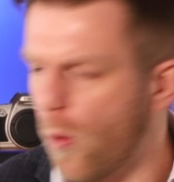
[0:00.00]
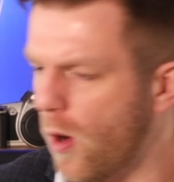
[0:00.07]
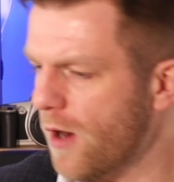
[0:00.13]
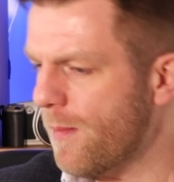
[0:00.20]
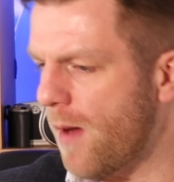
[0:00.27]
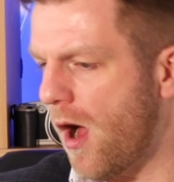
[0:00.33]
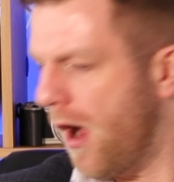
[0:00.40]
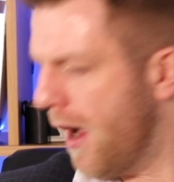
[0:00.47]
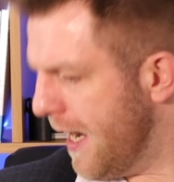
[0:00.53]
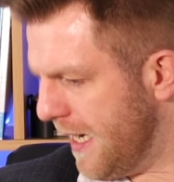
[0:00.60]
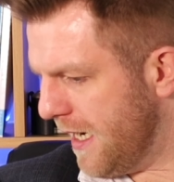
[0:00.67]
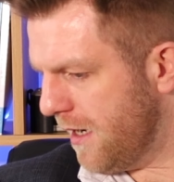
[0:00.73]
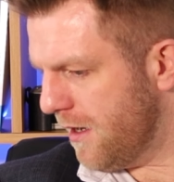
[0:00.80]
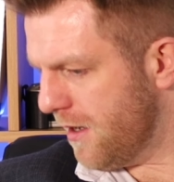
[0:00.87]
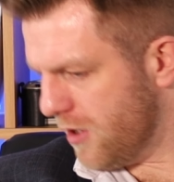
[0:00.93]
One of
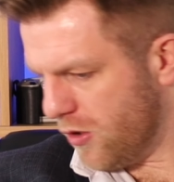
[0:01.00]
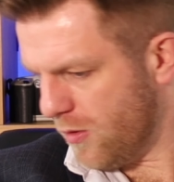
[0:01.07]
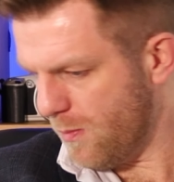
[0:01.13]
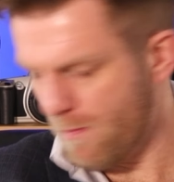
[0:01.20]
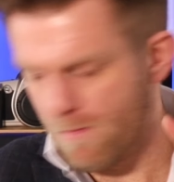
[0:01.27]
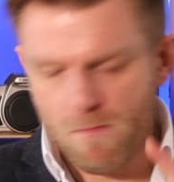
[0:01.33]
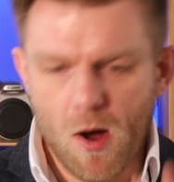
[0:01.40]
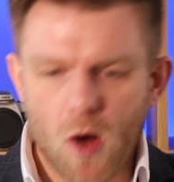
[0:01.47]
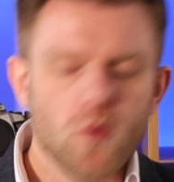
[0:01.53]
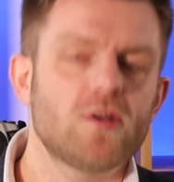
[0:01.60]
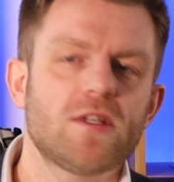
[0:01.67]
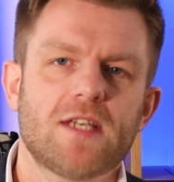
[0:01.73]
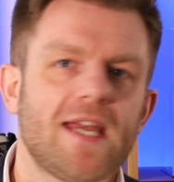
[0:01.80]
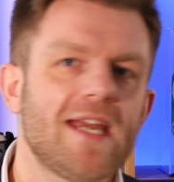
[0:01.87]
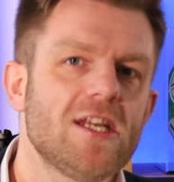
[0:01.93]
my
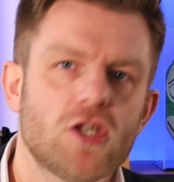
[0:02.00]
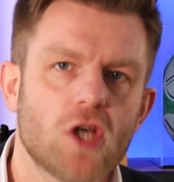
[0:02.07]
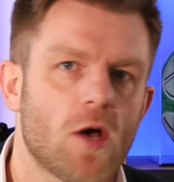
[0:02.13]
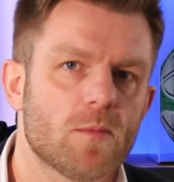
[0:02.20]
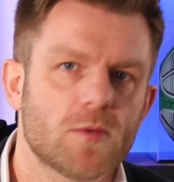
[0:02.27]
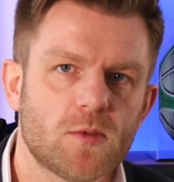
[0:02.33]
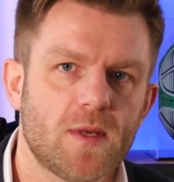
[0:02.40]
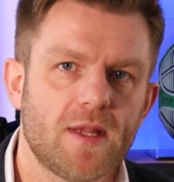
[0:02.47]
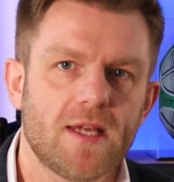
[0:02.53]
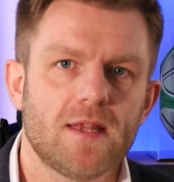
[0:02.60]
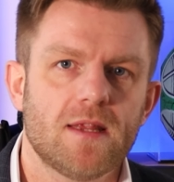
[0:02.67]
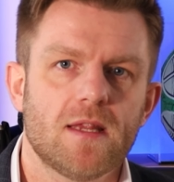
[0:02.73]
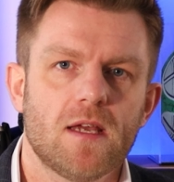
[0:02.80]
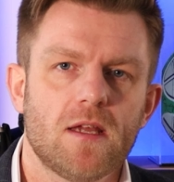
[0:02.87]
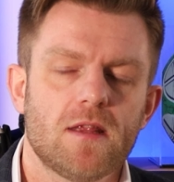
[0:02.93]
most key jobs
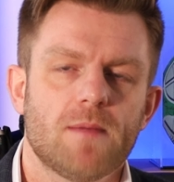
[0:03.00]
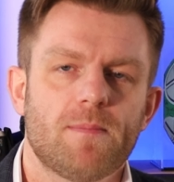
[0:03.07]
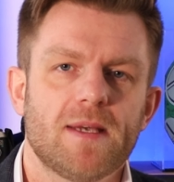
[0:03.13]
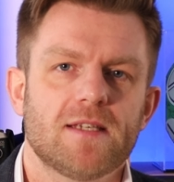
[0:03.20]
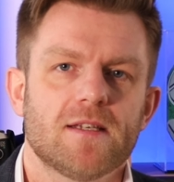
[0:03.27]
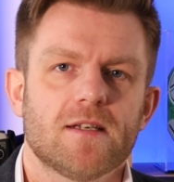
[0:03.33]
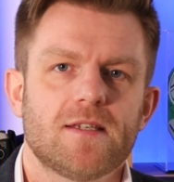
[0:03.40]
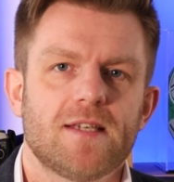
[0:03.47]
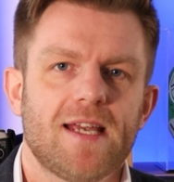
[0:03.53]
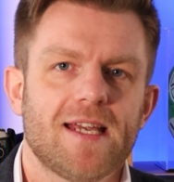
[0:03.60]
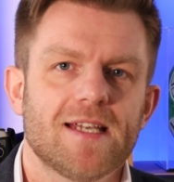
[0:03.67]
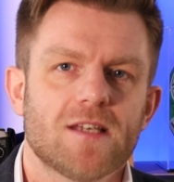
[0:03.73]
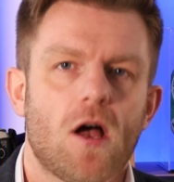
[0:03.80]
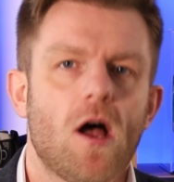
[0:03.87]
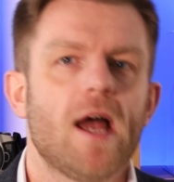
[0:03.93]
within the business
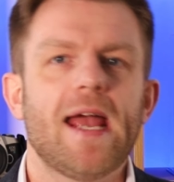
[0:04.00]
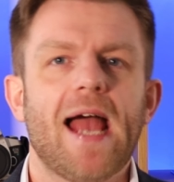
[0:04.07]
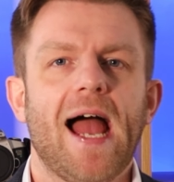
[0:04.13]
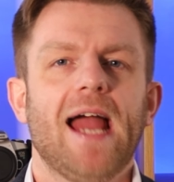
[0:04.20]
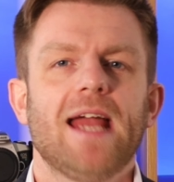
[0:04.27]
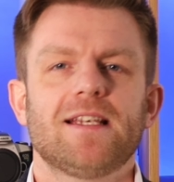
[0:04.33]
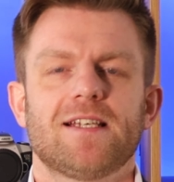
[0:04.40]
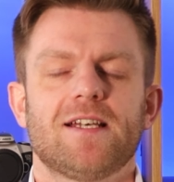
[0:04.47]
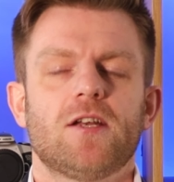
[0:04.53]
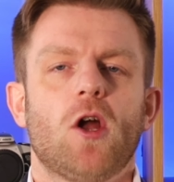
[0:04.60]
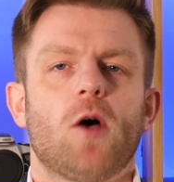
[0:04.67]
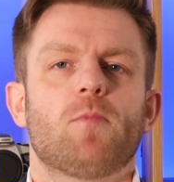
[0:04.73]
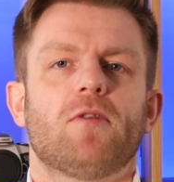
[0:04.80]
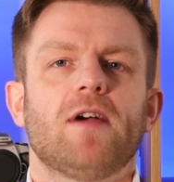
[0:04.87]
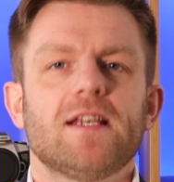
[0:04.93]
is I act and
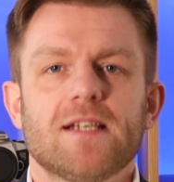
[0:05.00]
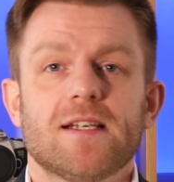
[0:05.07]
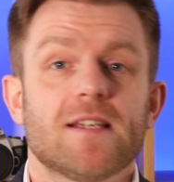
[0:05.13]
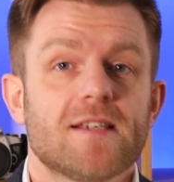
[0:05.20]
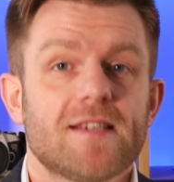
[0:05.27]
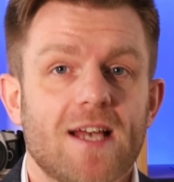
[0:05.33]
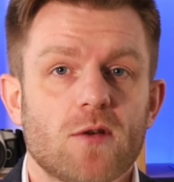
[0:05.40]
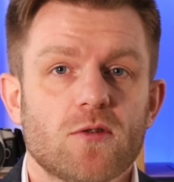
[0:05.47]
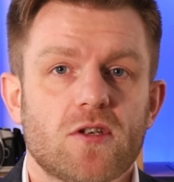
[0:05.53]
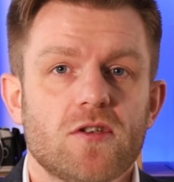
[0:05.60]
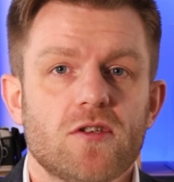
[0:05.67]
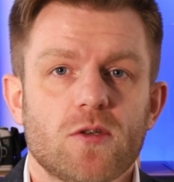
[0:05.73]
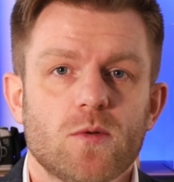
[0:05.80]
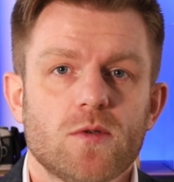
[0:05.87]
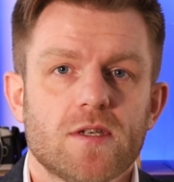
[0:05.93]
operate as a sales
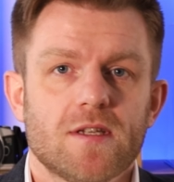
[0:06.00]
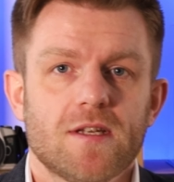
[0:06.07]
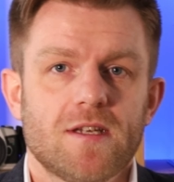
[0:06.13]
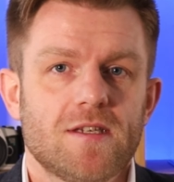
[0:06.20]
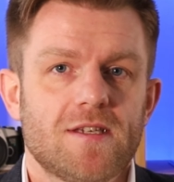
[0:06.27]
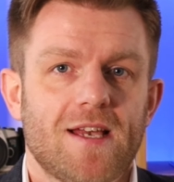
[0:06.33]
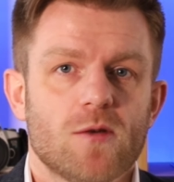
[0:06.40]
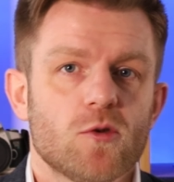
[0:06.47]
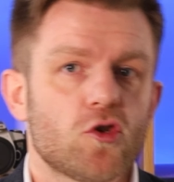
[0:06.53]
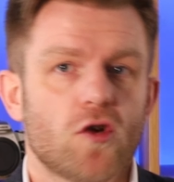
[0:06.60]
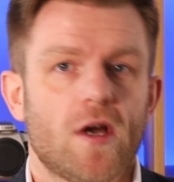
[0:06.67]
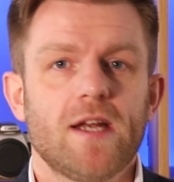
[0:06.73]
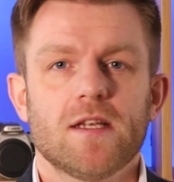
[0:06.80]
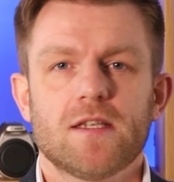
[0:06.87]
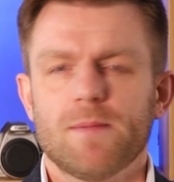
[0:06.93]
consultant and sales
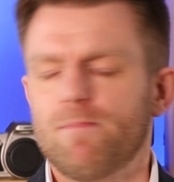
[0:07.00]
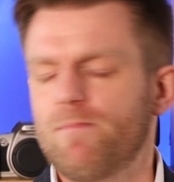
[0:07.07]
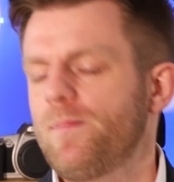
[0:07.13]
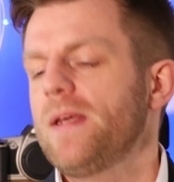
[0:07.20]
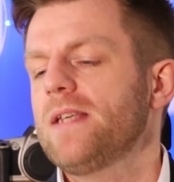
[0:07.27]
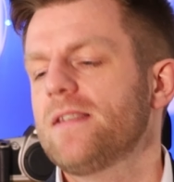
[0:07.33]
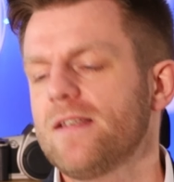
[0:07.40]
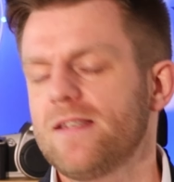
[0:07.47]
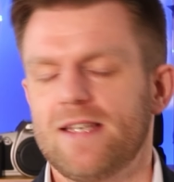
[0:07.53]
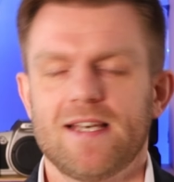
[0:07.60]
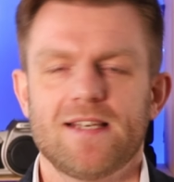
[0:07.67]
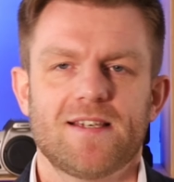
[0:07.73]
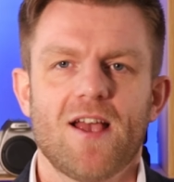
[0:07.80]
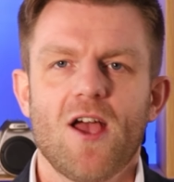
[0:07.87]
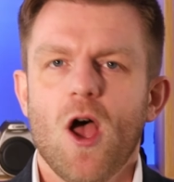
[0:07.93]
trainer to
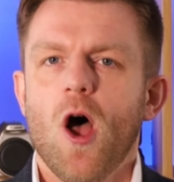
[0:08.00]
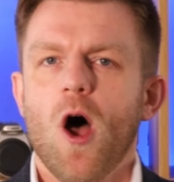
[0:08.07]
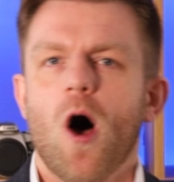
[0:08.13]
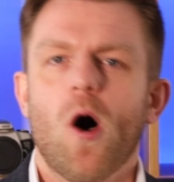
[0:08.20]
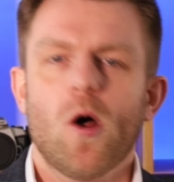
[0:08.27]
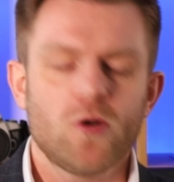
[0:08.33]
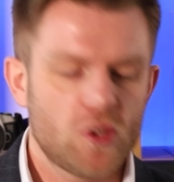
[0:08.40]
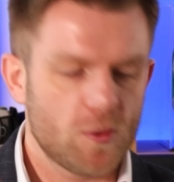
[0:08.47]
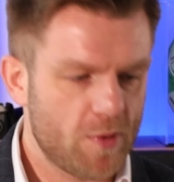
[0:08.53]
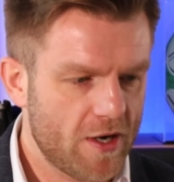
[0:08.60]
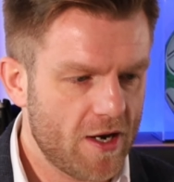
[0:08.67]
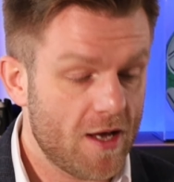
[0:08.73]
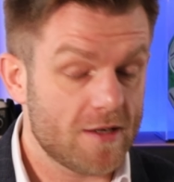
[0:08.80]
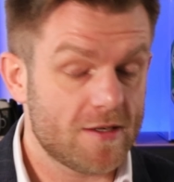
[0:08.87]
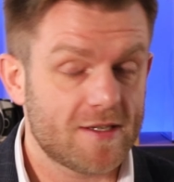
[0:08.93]
businesses,
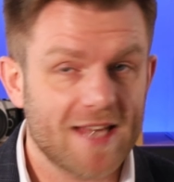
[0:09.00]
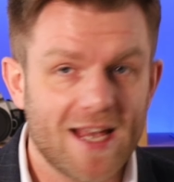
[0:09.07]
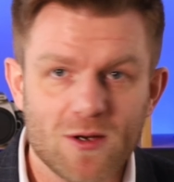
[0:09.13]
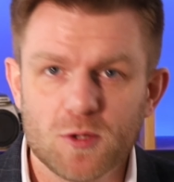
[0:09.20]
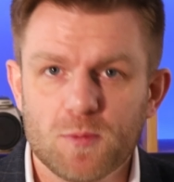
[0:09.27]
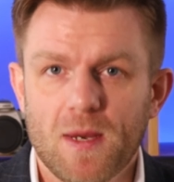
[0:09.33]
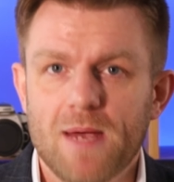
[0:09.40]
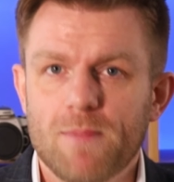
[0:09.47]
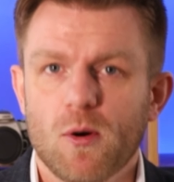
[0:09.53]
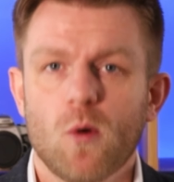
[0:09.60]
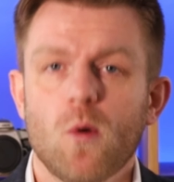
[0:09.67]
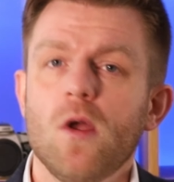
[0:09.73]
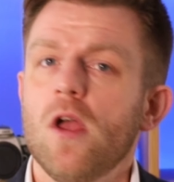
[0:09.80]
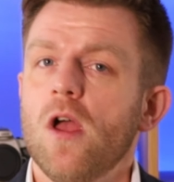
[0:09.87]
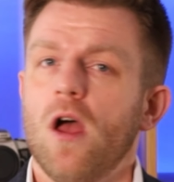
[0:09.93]
entrepreneurs,
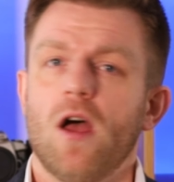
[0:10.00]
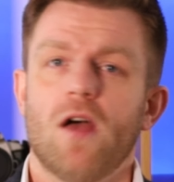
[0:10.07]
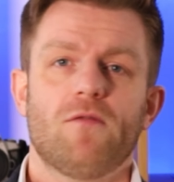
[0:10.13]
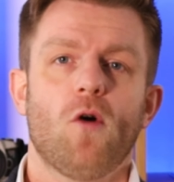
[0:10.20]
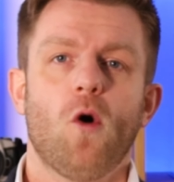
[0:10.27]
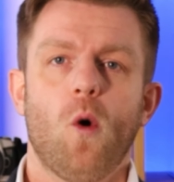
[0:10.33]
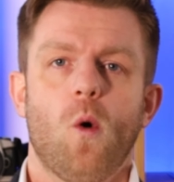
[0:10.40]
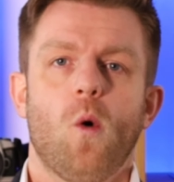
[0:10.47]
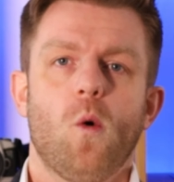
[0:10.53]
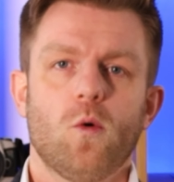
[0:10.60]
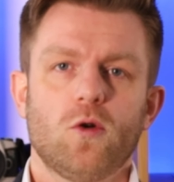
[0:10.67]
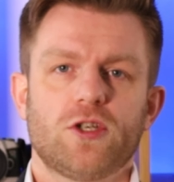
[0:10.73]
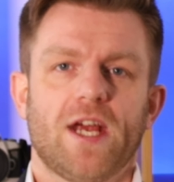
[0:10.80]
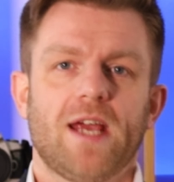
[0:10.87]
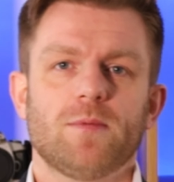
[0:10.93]
salespeople of
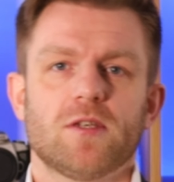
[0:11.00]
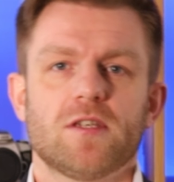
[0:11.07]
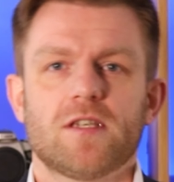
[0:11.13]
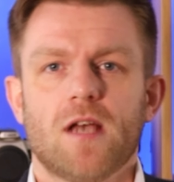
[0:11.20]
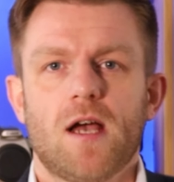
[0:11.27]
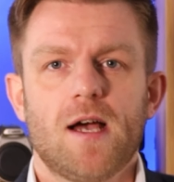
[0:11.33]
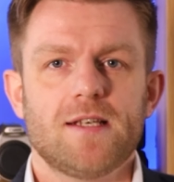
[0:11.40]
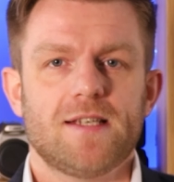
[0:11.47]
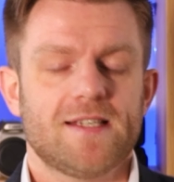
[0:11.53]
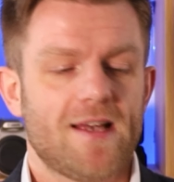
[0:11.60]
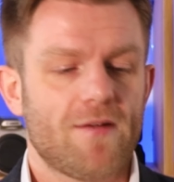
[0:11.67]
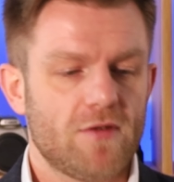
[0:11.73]
all shapes and sizes,